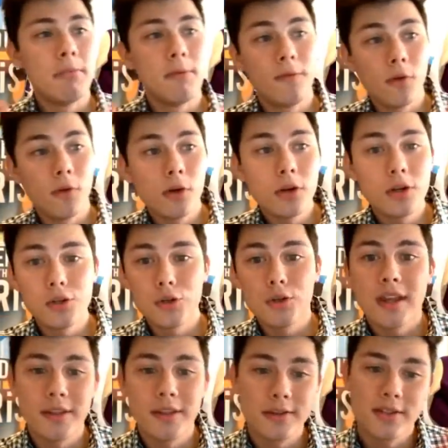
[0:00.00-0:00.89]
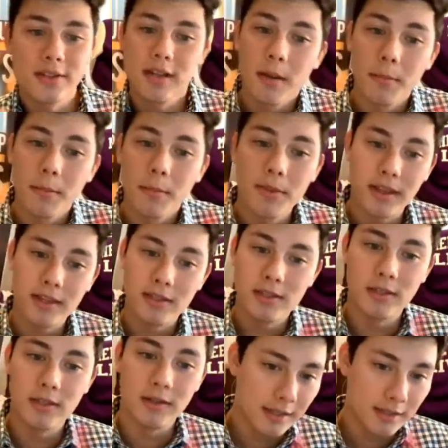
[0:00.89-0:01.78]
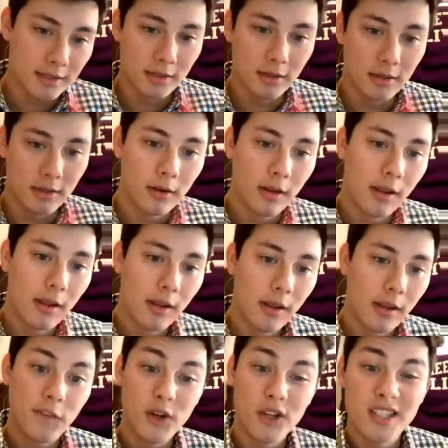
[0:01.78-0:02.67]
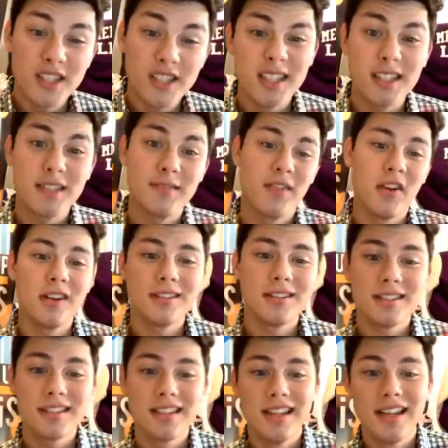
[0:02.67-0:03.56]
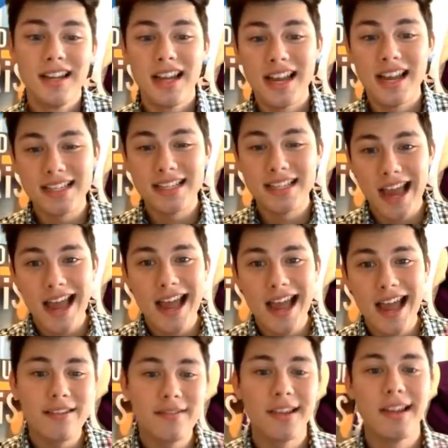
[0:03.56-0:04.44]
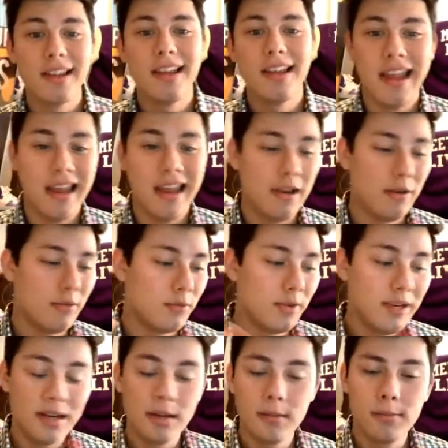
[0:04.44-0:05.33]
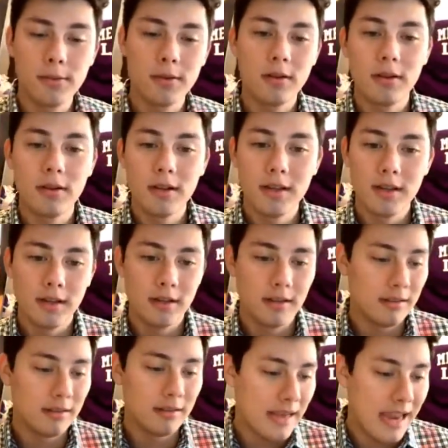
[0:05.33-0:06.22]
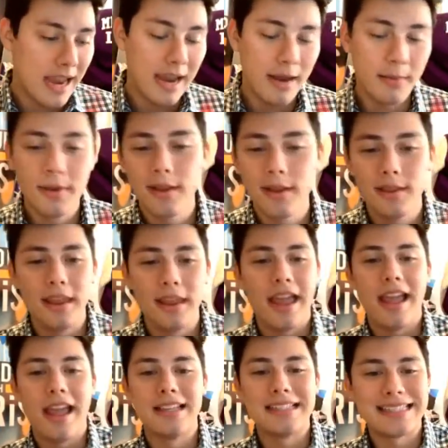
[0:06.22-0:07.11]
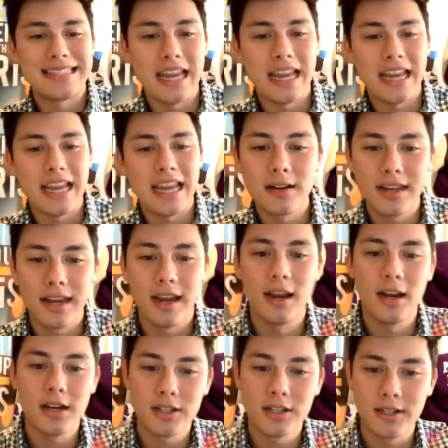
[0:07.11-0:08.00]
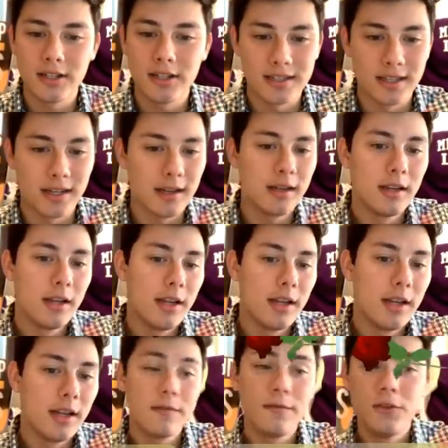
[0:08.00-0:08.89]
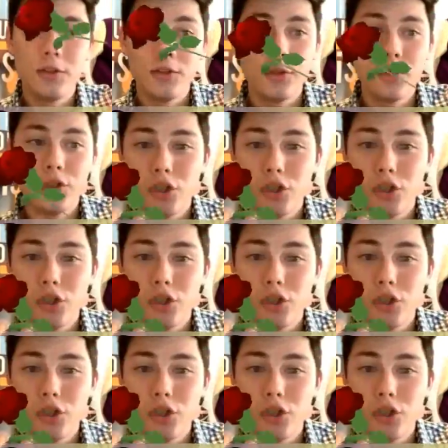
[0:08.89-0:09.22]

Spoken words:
before you do that, there's a couple things you need to do. First things first is have a readable name that has standard characters in it. If you